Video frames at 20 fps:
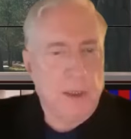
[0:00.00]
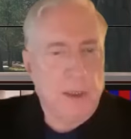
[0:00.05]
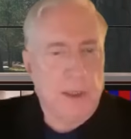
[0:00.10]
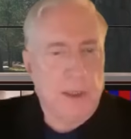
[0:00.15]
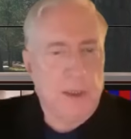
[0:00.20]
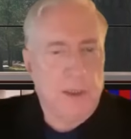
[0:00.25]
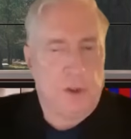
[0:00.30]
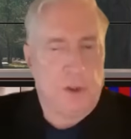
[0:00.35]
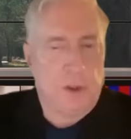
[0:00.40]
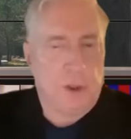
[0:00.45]

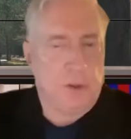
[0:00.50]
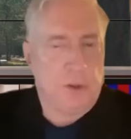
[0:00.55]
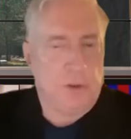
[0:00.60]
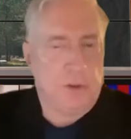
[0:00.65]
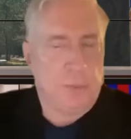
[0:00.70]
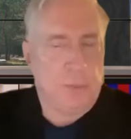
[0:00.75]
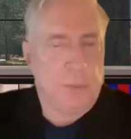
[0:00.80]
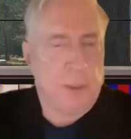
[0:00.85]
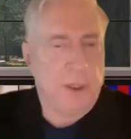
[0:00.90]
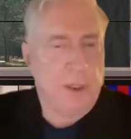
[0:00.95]
And the Turks
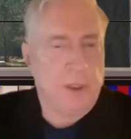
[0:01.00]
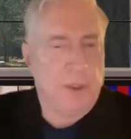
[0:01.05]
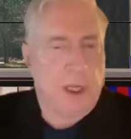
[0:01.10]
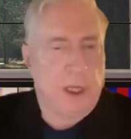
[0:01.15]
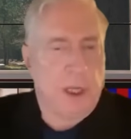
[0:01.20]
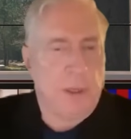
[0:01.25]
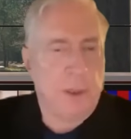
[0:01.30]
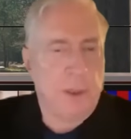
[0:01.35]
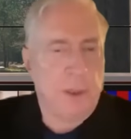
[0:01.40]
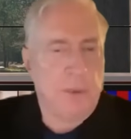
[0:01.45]
have been a
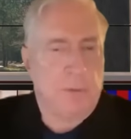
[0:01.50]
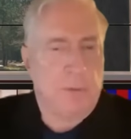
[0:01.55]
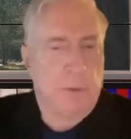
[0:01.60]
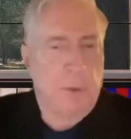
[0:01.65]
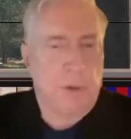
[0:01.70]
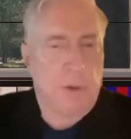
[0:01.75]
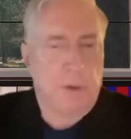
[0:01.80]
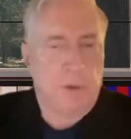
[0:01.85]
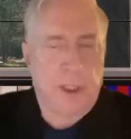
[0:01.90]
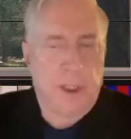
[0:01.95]
dominant
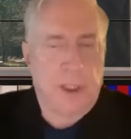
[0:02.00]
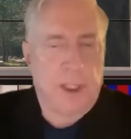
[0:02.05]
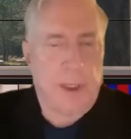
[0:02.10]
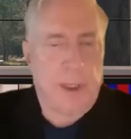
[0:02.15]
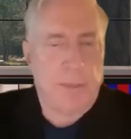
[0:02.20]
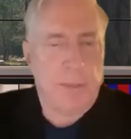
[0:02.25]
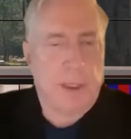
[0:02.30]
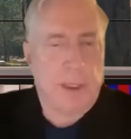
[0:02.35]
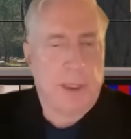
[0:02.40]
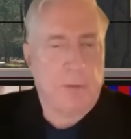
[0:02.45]
force. They
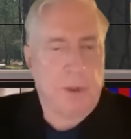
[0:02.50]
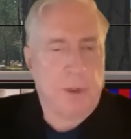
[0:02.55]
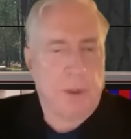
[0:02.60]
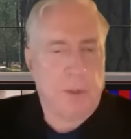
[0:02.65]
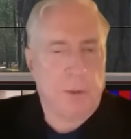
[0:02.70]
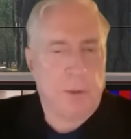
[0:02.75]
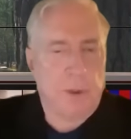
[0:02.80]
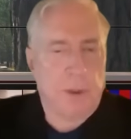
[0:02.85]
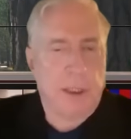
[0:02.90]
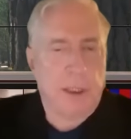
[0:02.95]
came out of
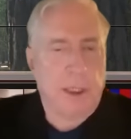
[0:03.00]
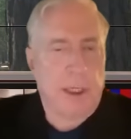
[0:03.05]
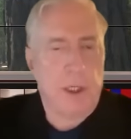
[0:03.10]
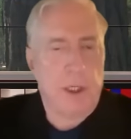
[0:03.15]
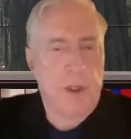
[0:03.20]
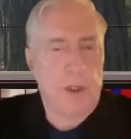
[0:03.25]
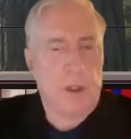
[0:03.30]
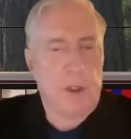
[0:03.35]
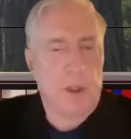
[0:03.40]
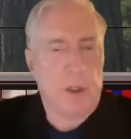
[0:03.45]
Central
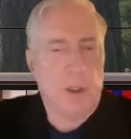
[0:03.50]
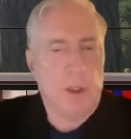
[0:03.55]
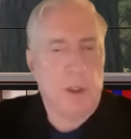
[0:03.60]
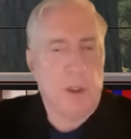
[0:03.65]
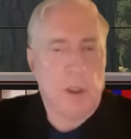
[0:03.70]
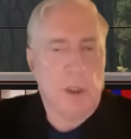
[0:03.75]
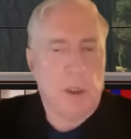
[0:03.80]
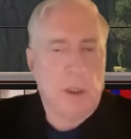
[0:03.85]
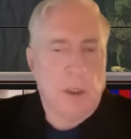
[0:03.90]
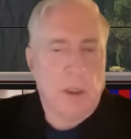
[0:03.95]
Asia.
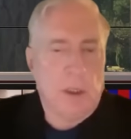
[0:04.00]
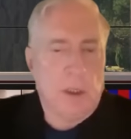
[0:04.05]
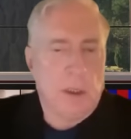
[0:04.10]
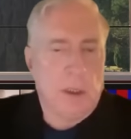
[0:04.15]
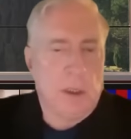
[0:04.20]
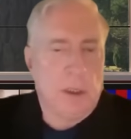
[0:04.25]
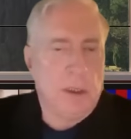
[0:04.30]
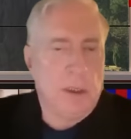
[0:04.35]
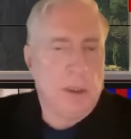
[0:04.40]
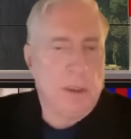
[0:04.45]

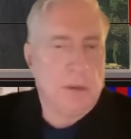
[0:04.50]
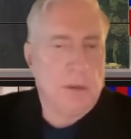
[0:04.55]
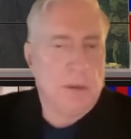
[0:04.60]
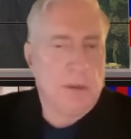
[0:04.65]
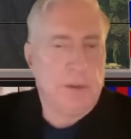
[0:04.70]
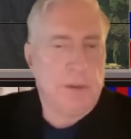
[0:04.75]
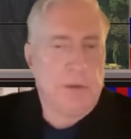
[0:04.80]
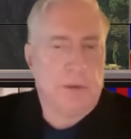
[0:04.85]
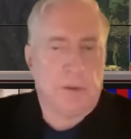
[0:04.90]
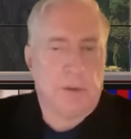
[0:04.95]

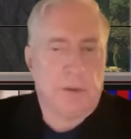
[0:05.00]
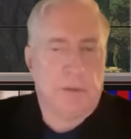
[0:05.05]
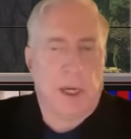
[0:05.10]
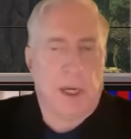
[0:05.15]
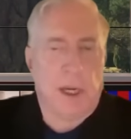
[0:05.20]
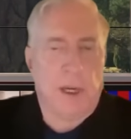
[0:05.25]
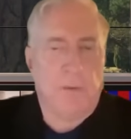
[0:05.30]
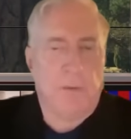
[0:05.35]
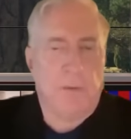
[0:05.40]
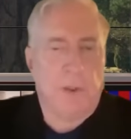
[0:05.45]
They
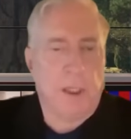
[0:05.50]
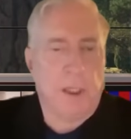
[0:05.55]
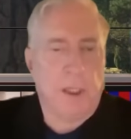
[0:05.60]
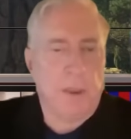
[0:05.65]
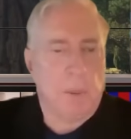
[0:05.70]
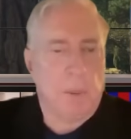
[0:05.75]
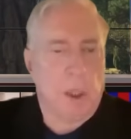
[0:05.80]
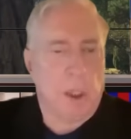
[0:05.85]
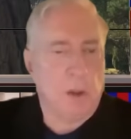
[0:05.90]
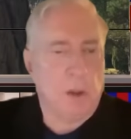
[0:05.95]
survived the
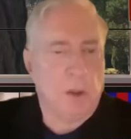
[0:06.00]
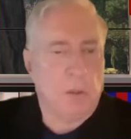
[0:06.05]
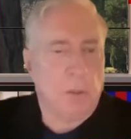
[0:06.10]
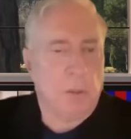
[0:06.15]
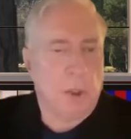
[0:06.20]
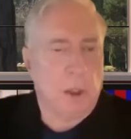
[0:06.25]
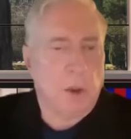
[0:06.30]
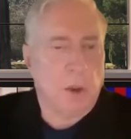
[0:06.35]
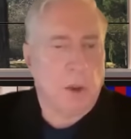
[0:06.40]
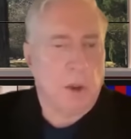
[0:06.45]

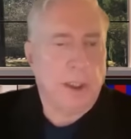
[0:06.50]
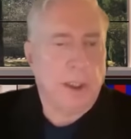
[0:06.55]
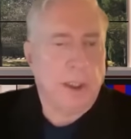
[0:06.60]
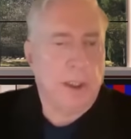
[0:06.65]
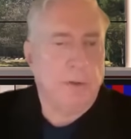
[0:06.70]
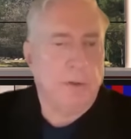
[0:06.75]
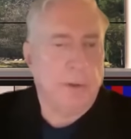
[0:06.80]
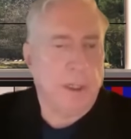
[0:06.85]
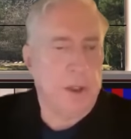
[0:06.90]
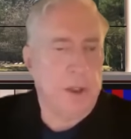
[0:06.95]
Mongolian
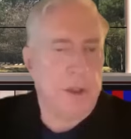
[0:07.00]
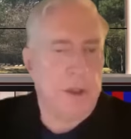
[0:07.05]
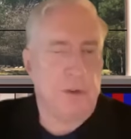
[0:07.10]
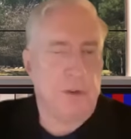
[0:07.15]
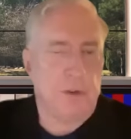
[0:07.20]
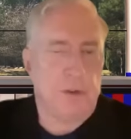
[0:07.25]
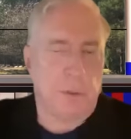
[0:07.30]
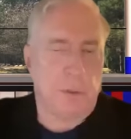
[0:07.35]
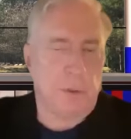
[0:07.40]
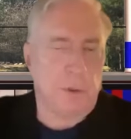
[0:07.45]

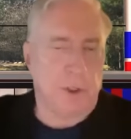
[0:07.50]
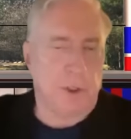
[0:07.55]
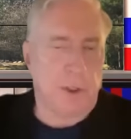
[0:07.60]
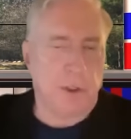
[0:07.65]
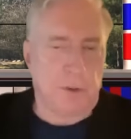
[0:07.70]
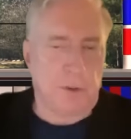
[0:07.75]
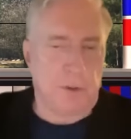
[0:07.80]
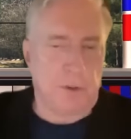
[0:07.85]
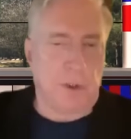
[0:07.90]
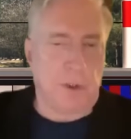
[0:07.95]
invasions. In other words,
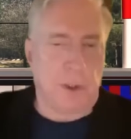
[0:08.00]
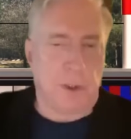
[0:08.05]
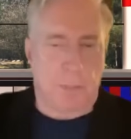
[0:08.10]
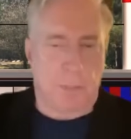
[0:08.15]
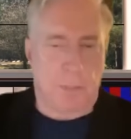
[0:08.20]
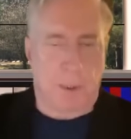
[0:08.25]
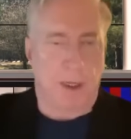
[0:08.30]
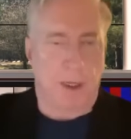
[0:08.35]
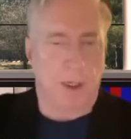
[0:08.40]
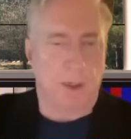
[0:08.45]
these are very
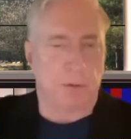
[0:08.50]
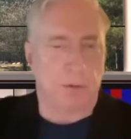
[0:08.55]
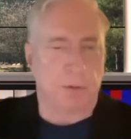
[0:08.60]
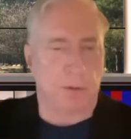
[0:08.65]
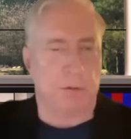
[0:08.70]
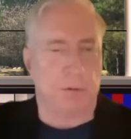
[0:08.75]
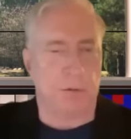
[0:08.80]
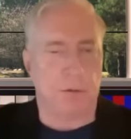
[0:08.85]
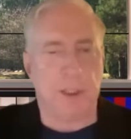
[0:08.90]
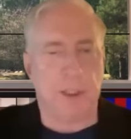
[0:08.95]

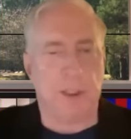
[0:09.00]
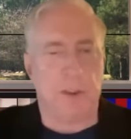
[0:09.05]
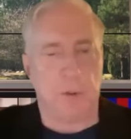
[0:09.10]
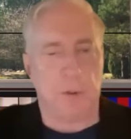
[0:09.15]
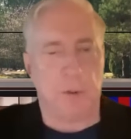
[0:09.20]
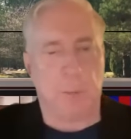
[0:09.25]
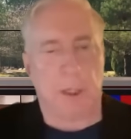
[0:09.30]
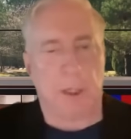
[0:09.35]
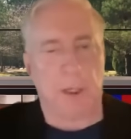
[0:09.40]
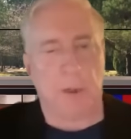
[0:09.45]
powerful
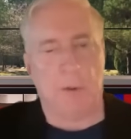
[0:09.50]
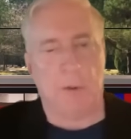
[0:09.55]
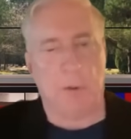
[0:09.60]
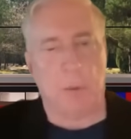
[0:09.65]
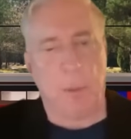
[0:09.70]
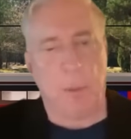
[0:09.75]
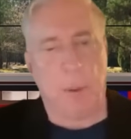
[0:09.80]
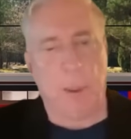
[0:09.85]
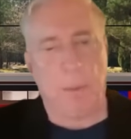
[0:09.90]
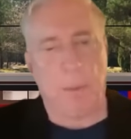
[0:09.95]
figures, powerful
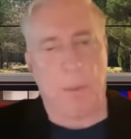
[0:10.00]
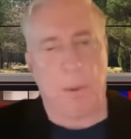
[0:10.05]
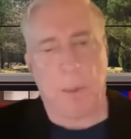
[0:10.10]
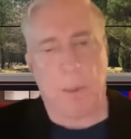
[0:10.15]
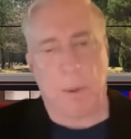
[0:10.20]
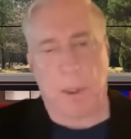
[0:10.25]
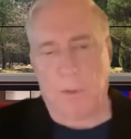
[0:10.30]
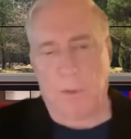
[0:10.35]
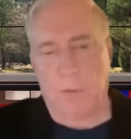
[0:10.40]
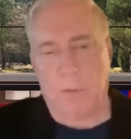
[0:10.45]
people,
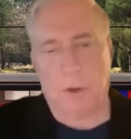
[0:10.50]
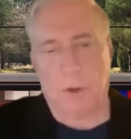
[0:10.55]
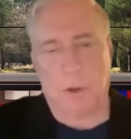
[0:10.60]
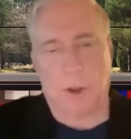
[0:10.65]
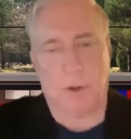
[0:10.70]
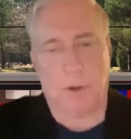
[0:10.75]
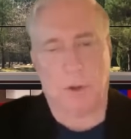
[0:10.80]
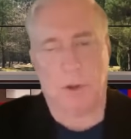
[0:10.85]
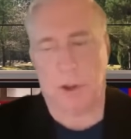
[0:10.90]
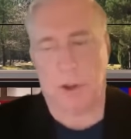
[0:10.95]
powerful
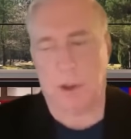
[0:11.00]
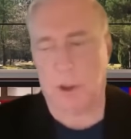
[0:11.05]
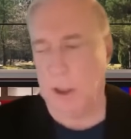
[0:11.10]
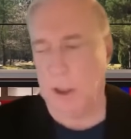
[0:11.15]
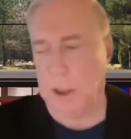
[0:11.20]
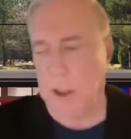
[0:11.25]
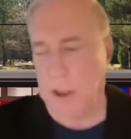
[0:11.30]
culture.